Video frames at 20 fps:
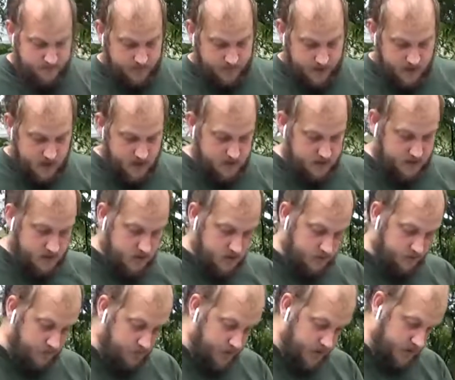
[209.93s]
Okay, so you're
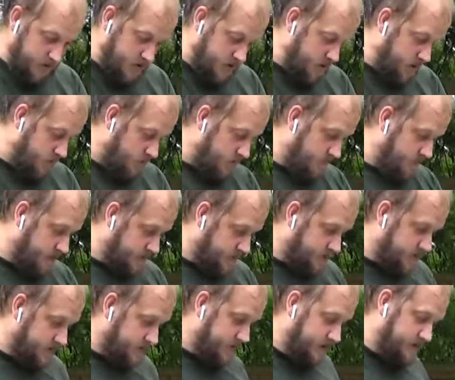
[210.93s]
going to put it in there. You want to make
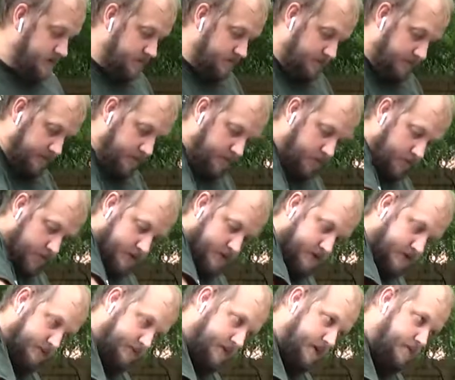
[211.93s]
sure it's nice and full
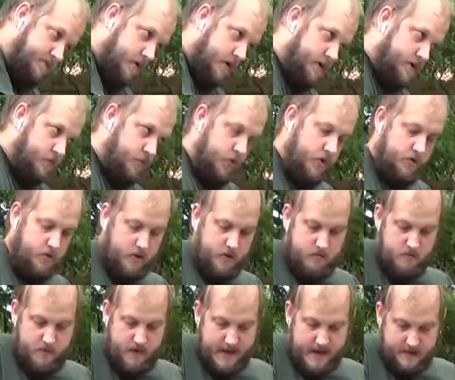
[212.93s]
because the peat moss will
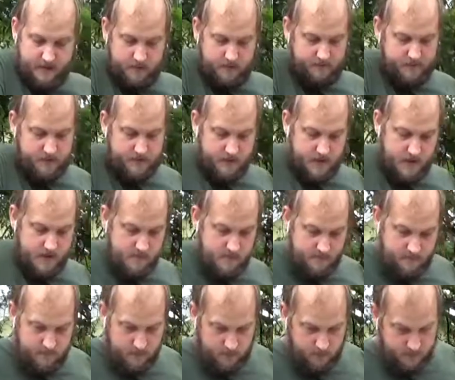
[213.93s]
compact over time.
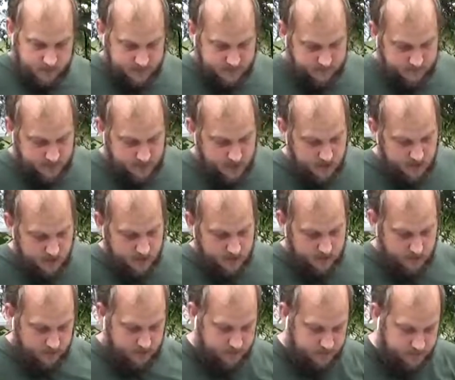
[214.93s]
Over the course of a year,
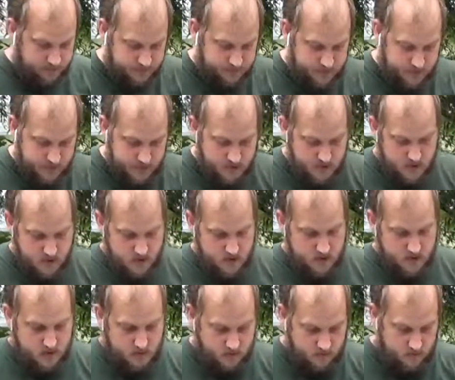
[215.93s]
you'll lose
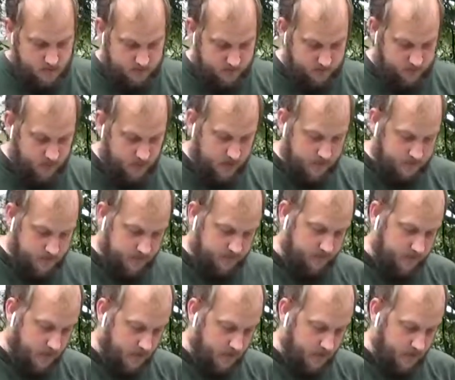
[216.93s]
quite a bit of